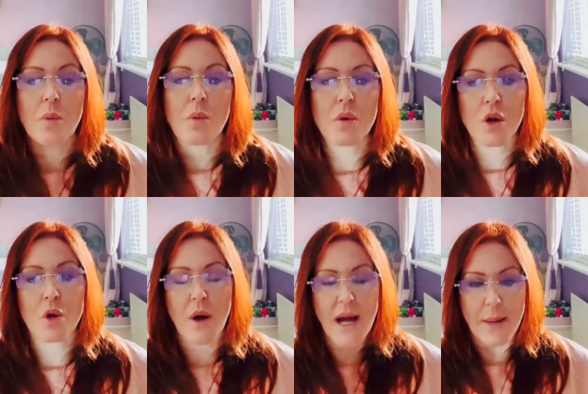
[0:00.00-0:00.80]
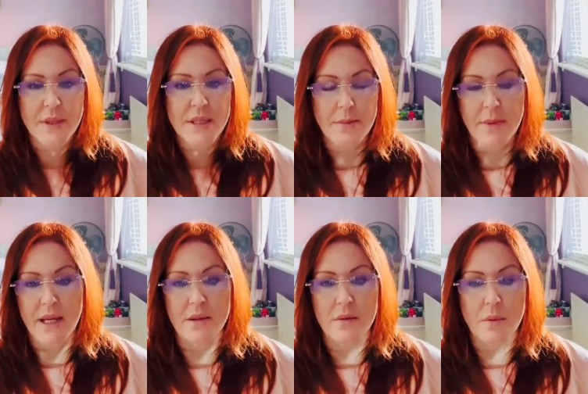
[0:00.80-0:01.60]
or look what happened to
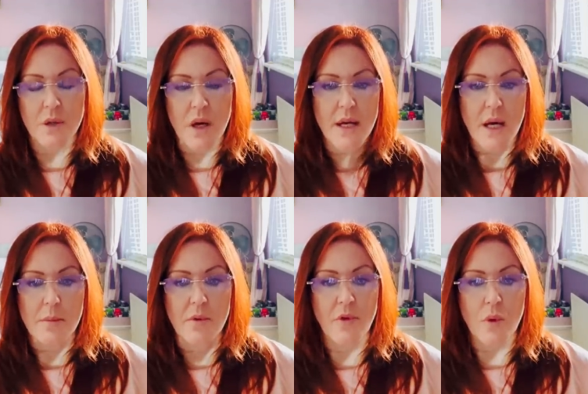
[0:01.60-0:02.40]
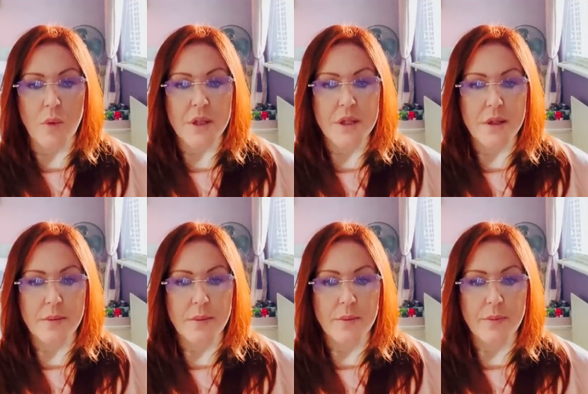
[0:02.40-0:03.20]
me when I come forward.
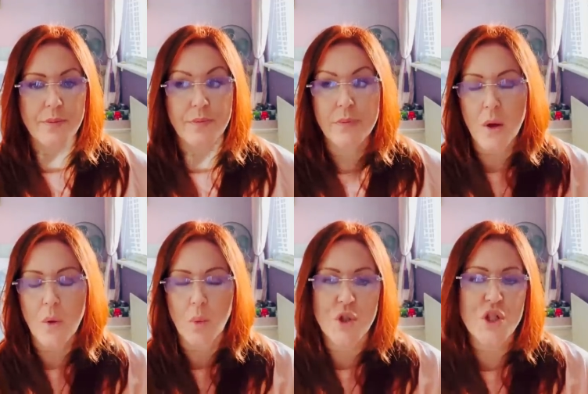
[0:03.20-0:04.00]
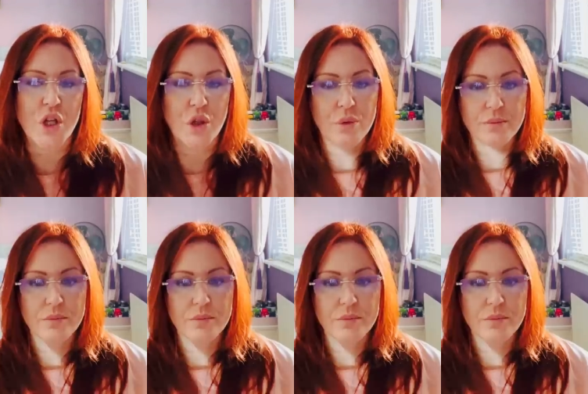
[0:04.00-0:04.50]
Would you?